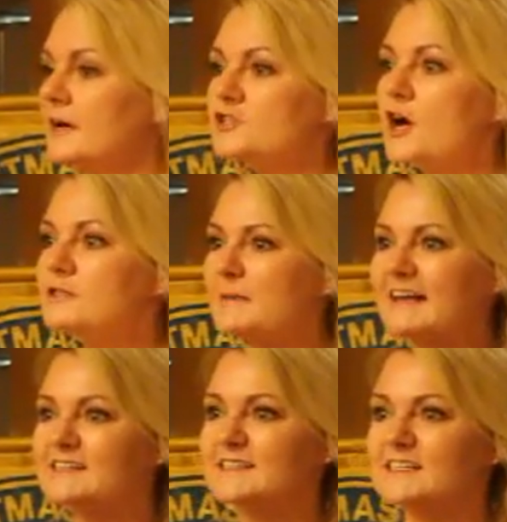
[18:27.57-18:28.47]

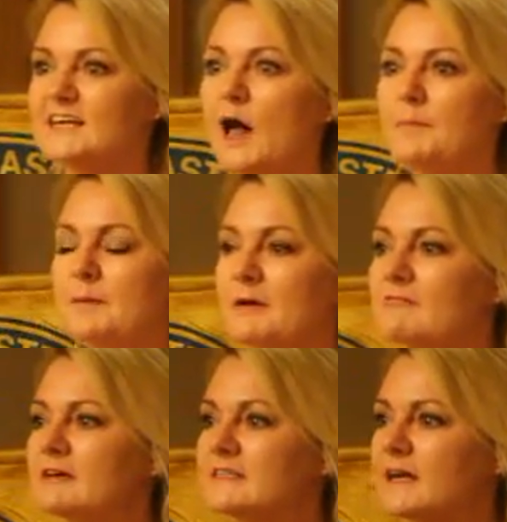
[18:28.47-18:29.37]
Toastmasters is helping me
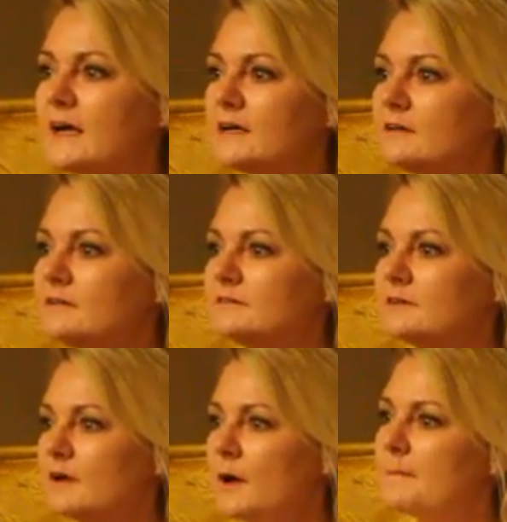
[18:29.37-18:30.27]
recycle,
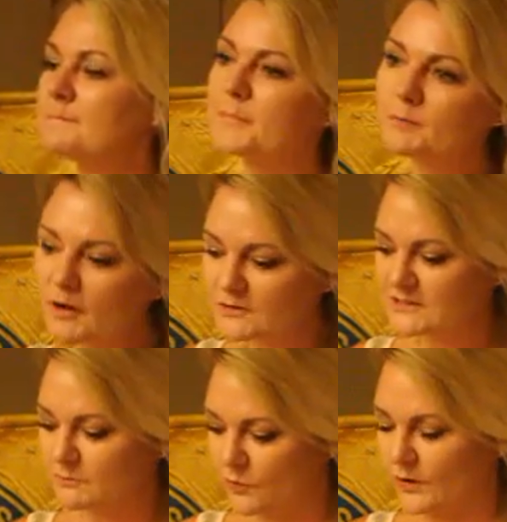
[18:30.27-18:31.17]
but
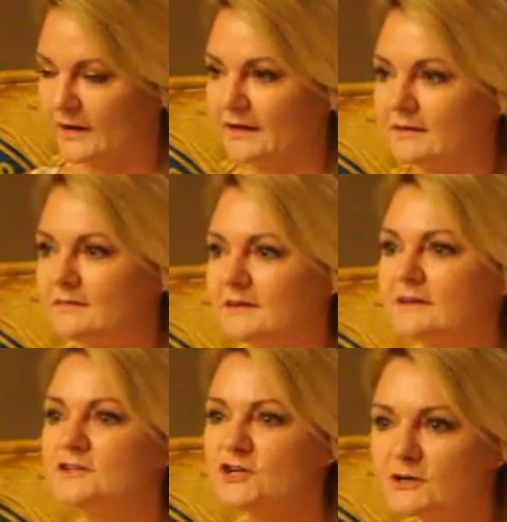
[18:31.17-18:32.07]
most importantly,
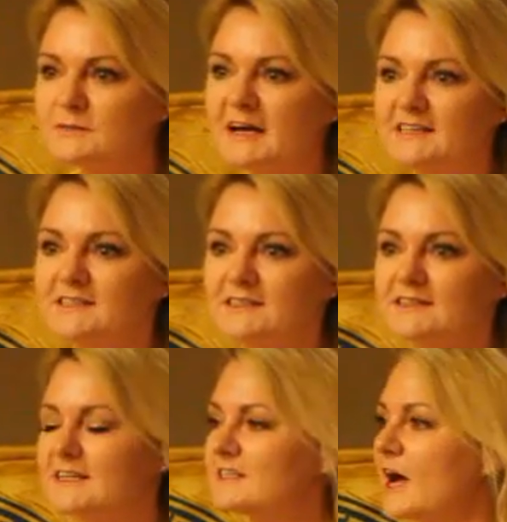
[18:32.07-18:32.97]

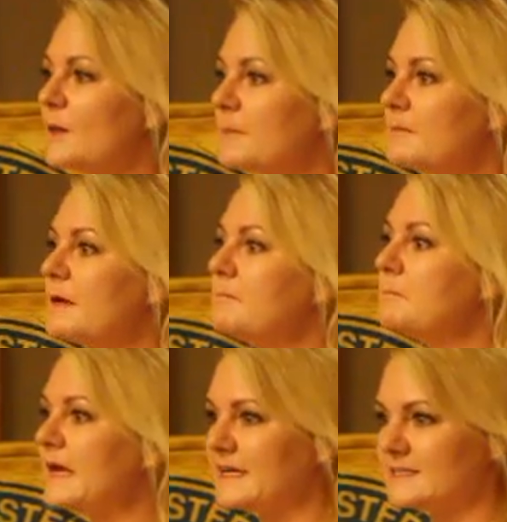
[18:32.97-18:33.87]
Toastmasters is helping me
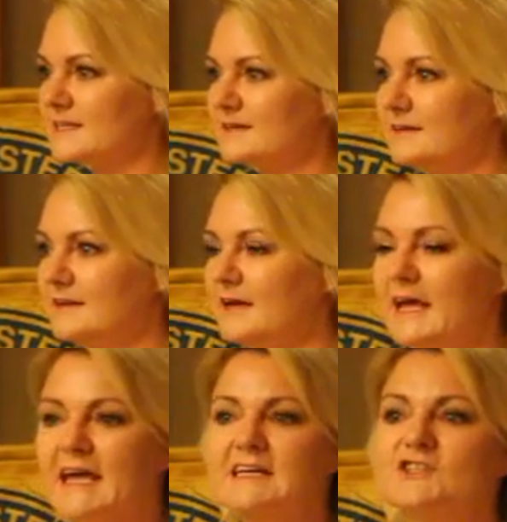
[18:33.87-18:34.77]
meet
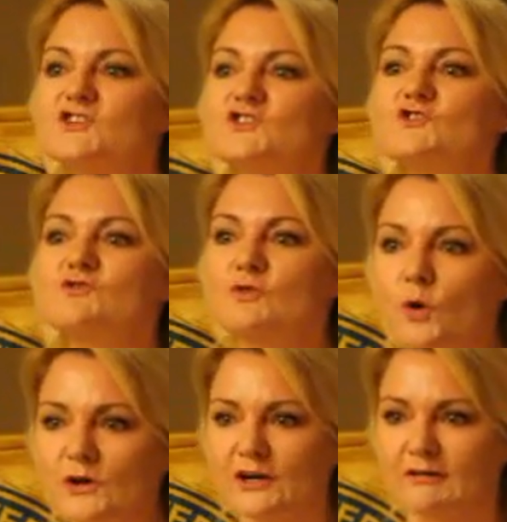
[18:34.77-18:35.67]

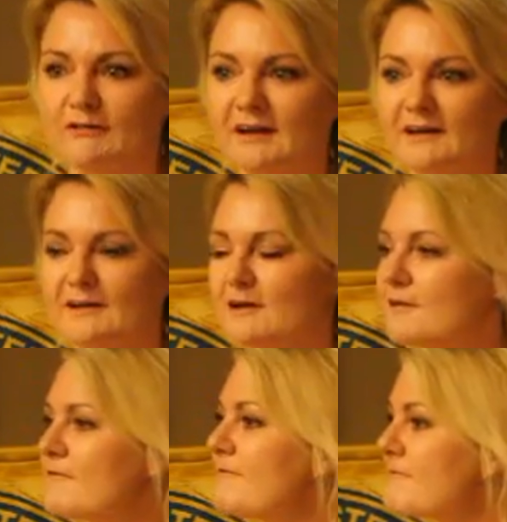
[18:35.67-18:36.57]
extraordinary,
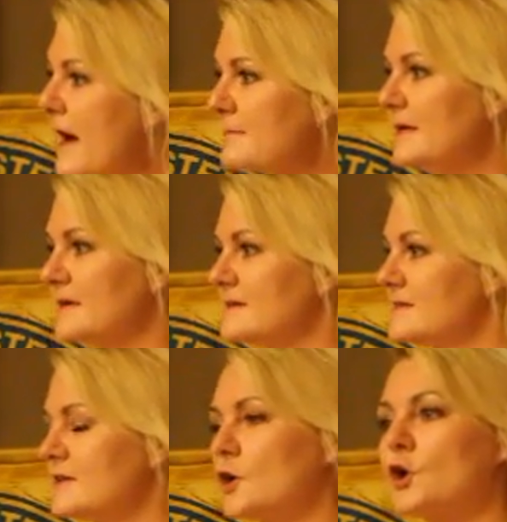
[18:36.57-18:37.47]

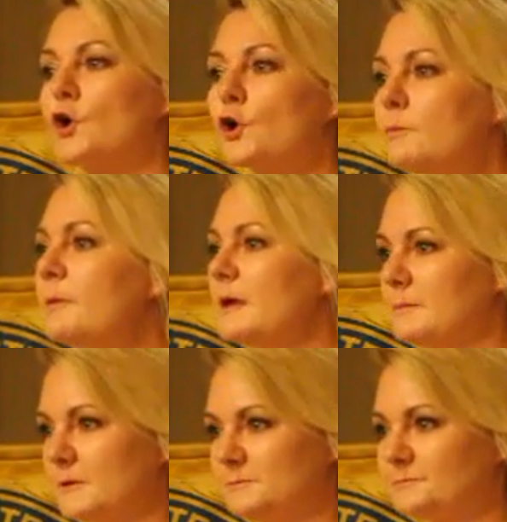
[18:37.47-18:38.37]
fabulous, good
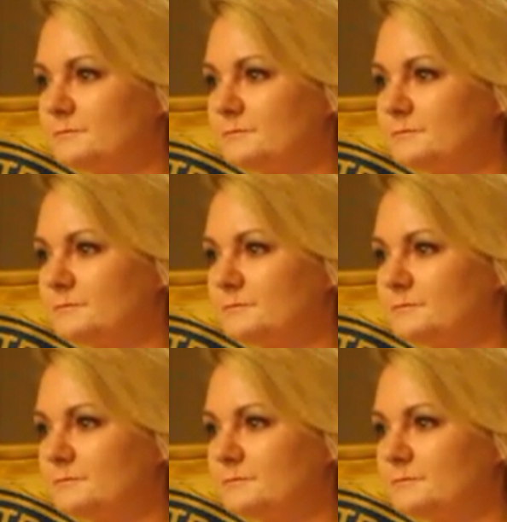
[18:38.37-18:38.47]
people,